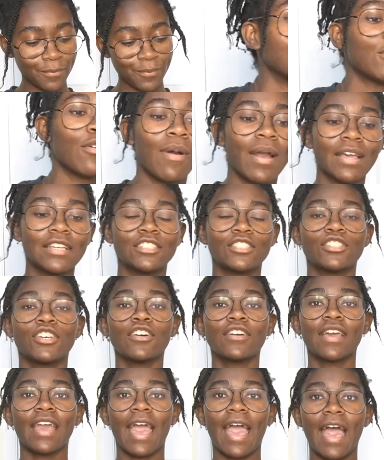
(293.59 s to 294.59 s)
So I
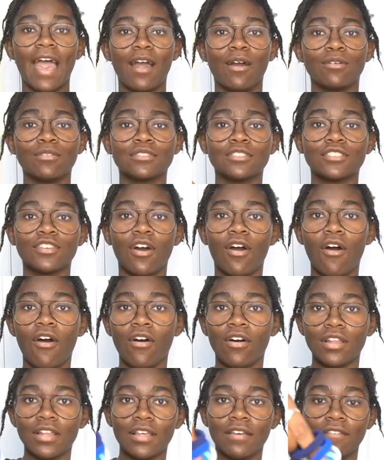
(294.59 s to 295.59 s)
took out
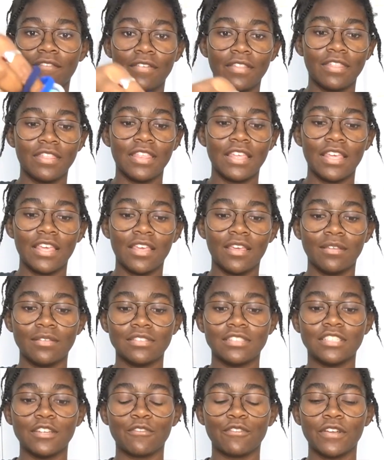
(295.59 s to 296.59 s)
all of the
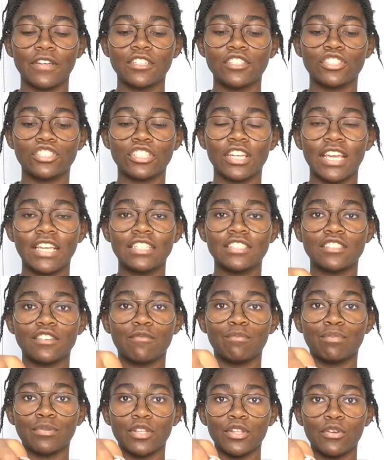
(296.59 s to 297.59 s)
different shades
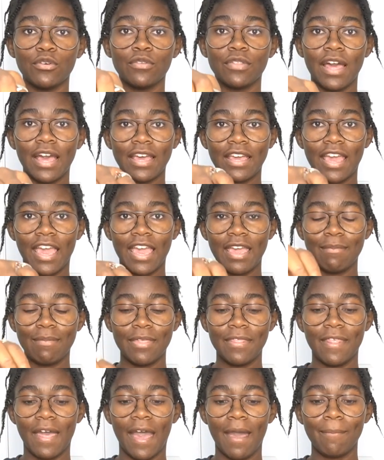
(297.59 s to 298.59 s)
of blue that came
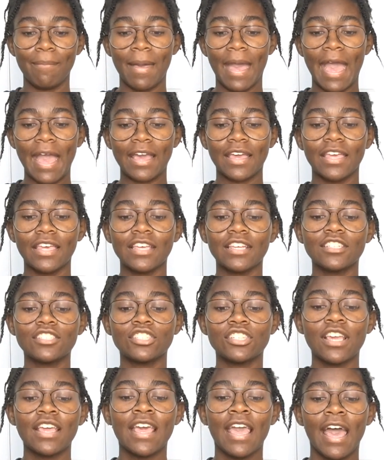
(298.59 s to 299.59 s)
in that
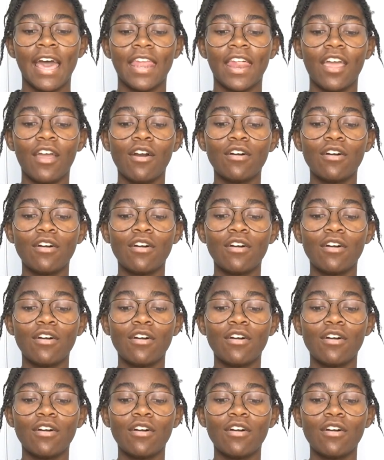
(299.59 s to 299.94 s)
package, and I